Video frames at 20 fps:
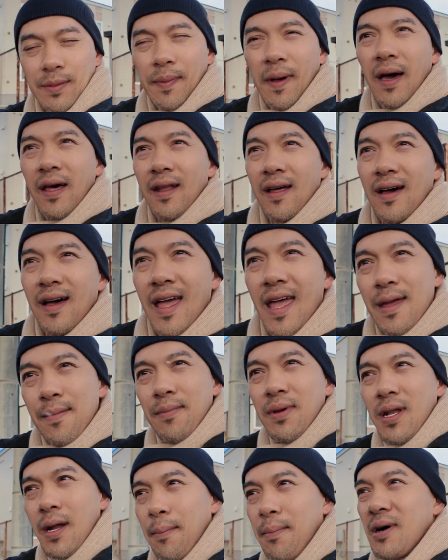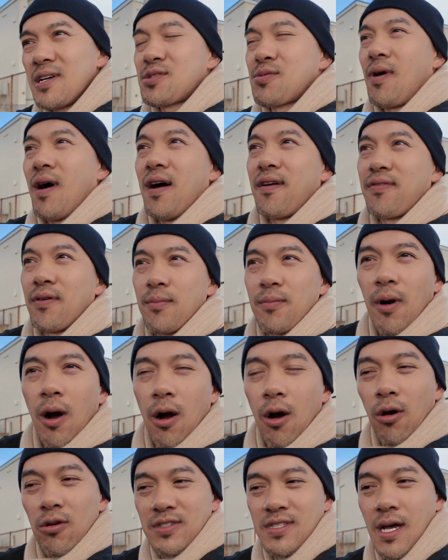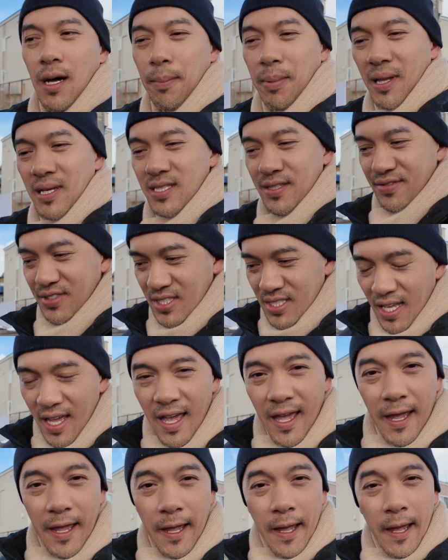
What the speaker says: about an 8-minute bus ride from our hotel place of stay.